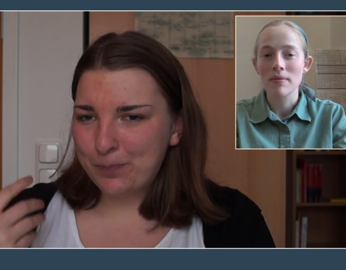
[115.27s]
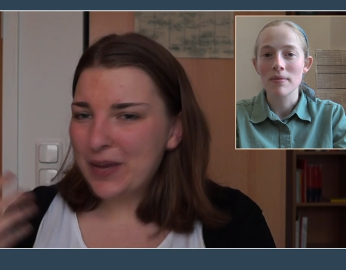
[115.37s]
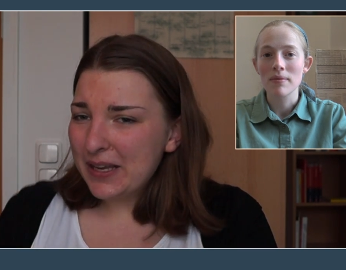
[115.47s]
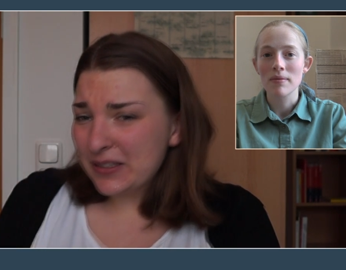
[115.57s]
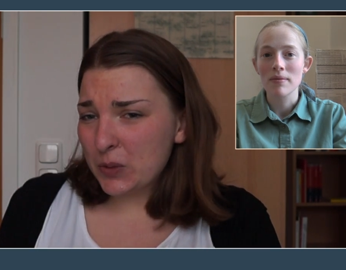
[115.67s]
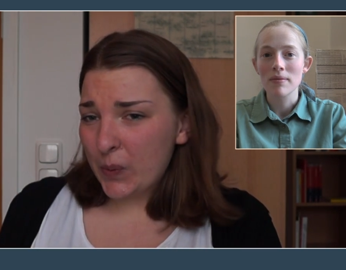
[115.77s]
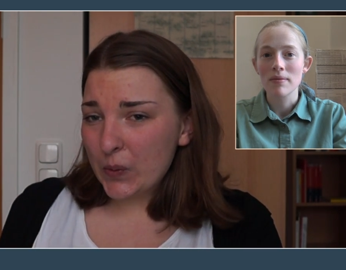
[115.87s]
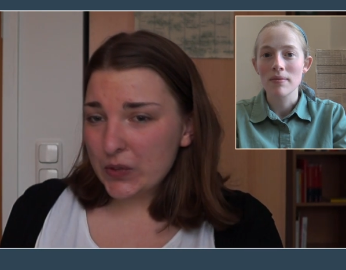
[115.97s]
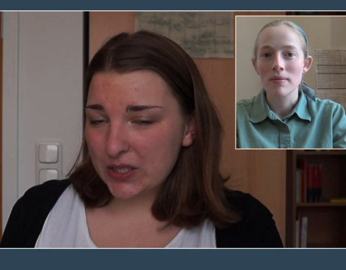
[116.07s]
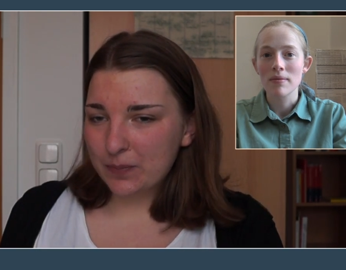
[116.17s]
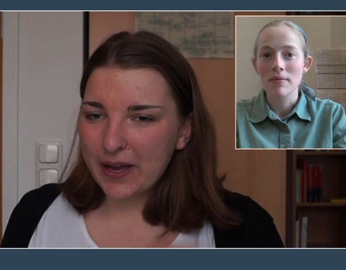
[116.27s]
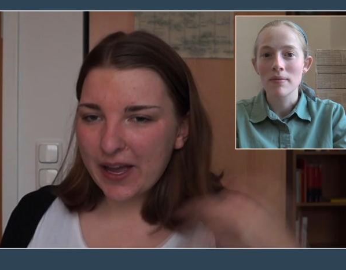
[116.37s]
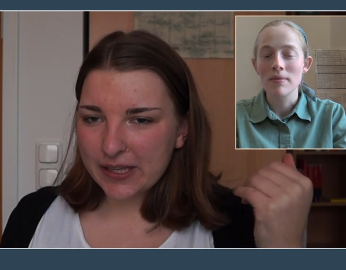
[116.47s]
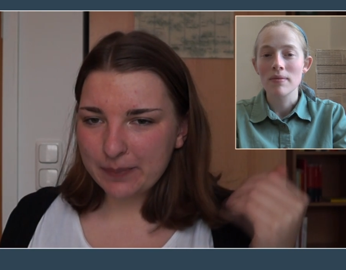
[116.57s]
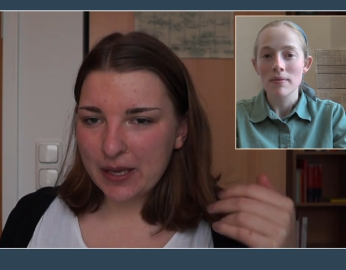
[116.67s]
Speaker 1: being supported by
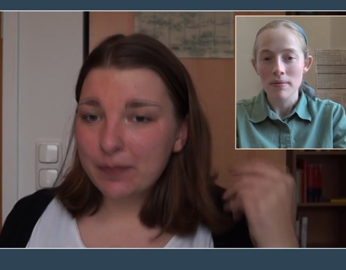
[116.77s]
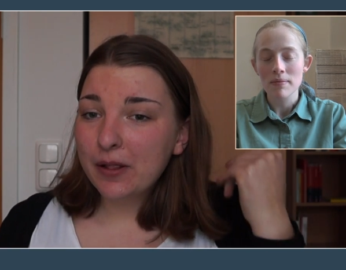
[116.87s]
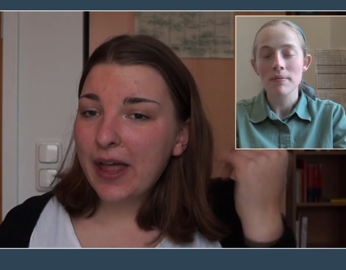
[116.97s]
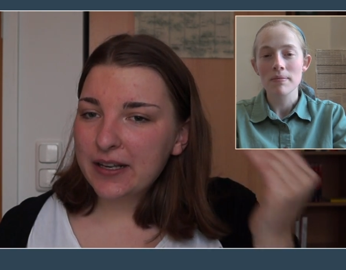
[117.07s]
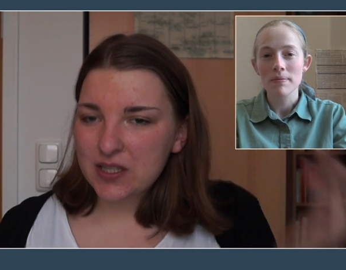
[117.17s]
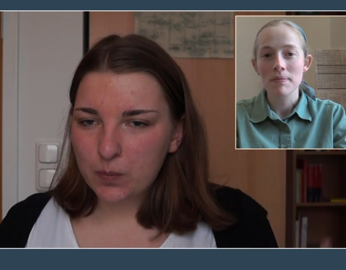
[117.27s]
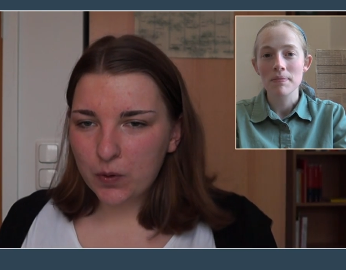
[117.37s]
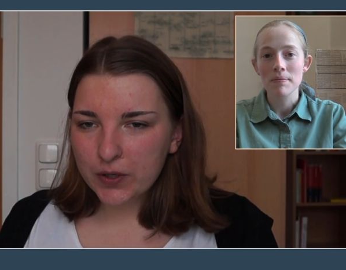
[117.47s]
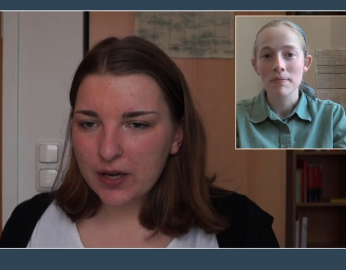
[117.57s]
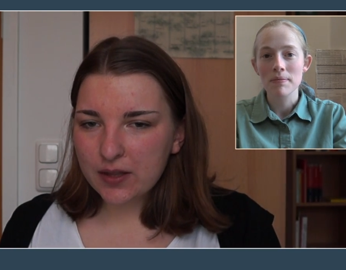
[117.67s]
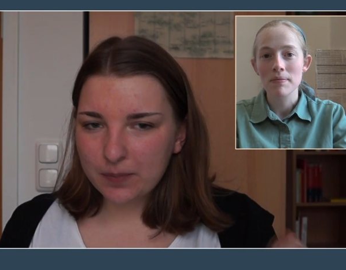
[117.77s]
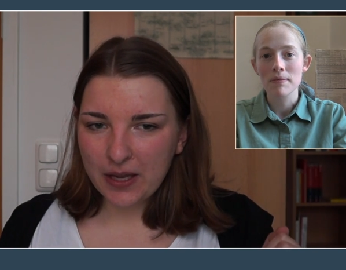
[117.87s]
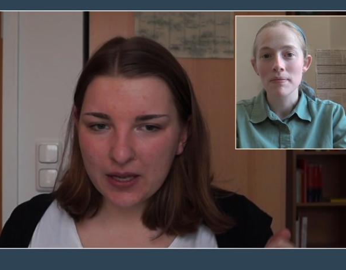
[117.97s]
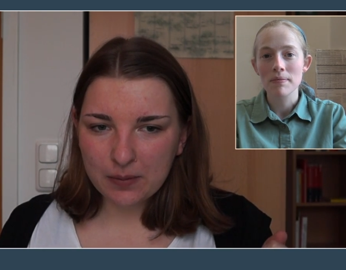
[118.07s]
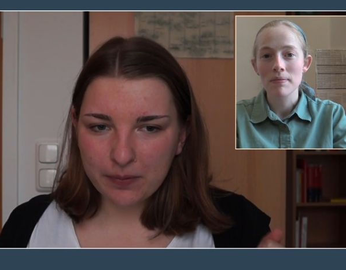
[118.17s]
other people and support other
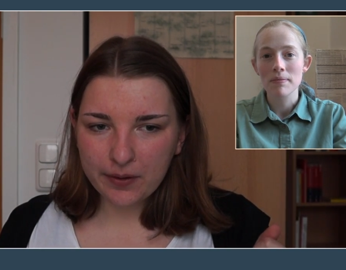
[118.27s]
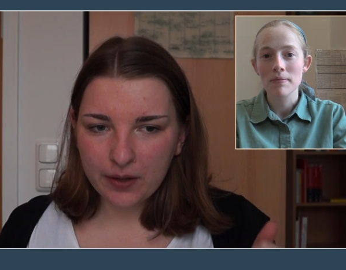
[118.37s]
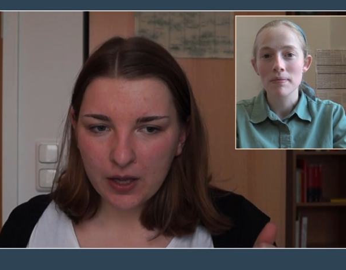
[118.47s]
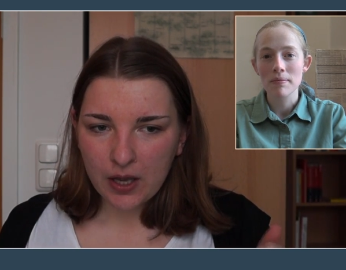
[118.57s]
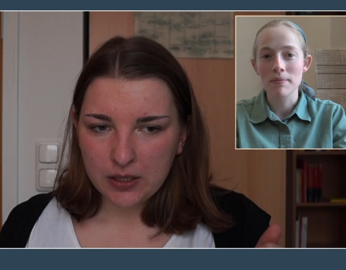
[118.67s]
people